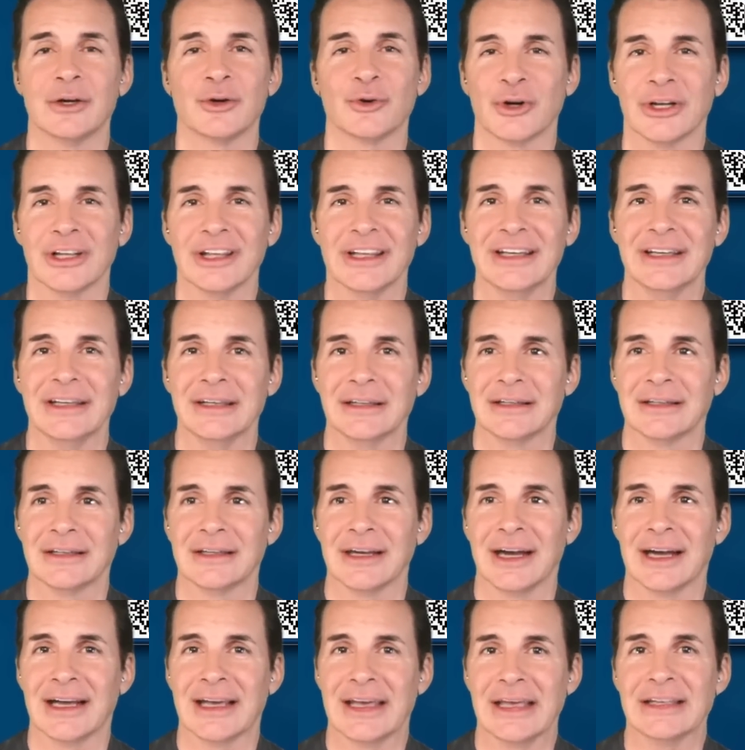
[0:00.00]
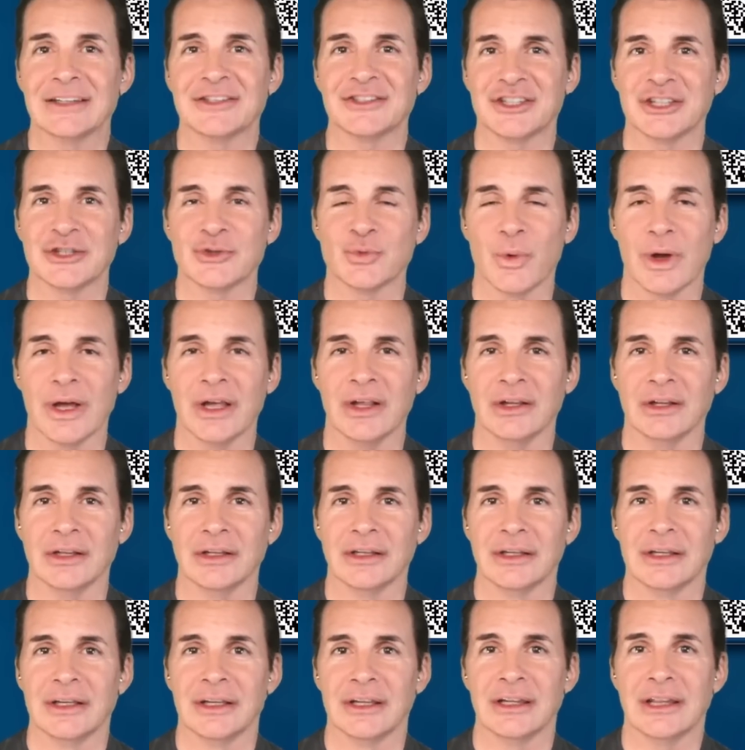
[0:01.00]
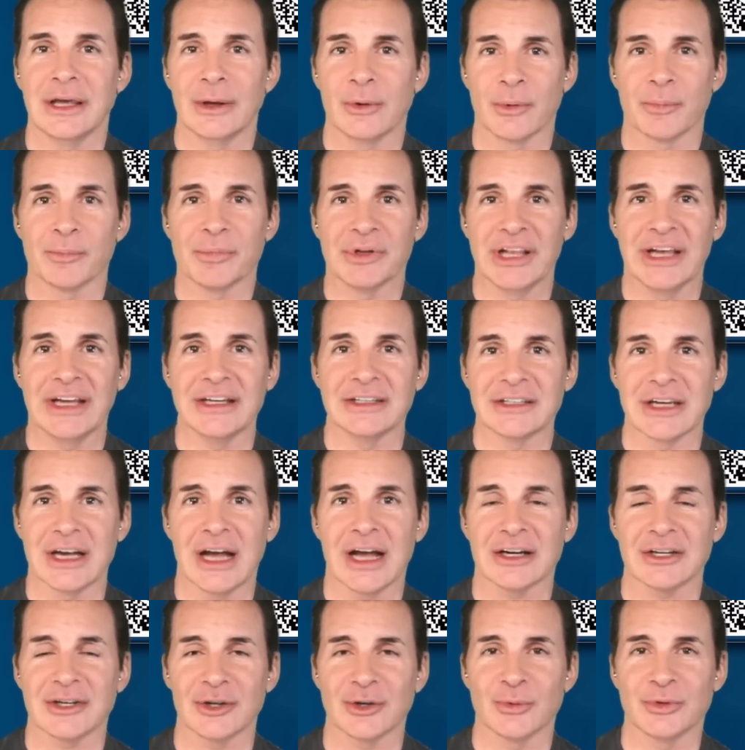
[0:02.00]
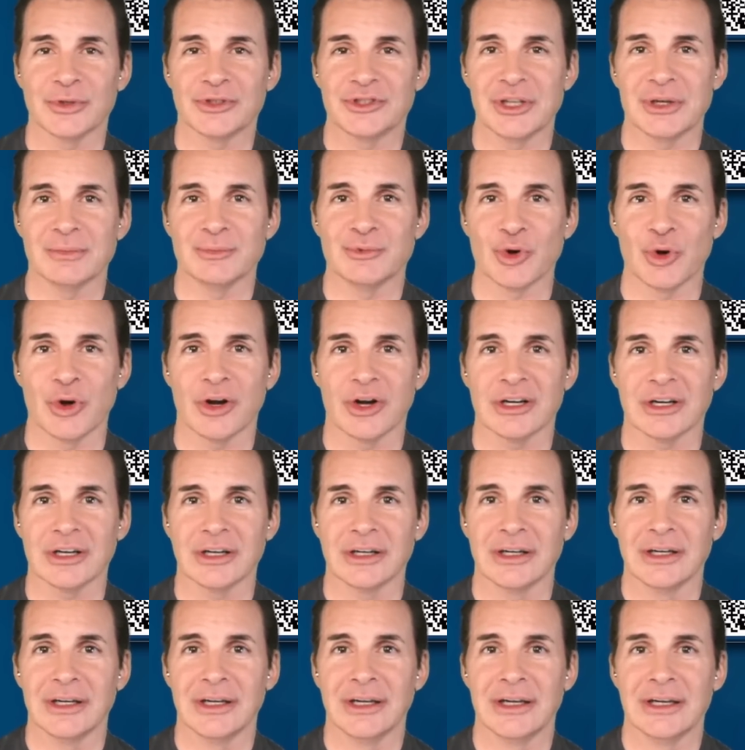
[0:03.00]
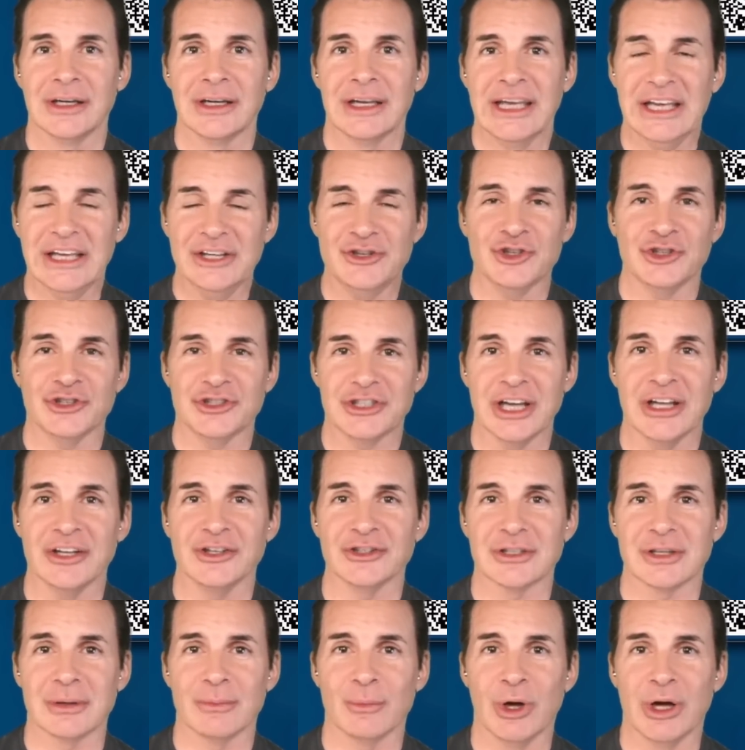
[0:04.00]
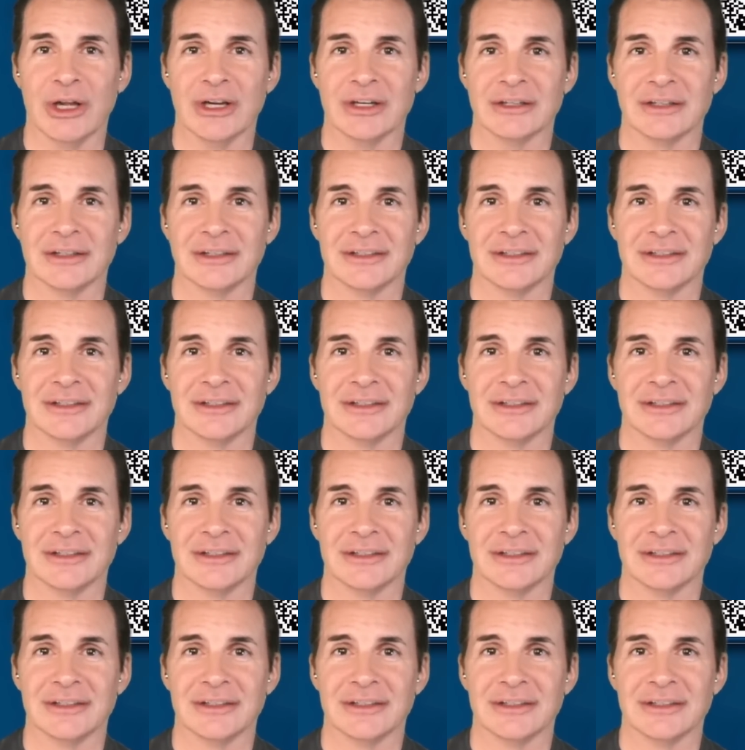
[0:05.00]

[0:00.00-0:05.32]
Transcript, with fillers: Really? Against his will? They were playing doctor with Jim Jordan? He should tell someone.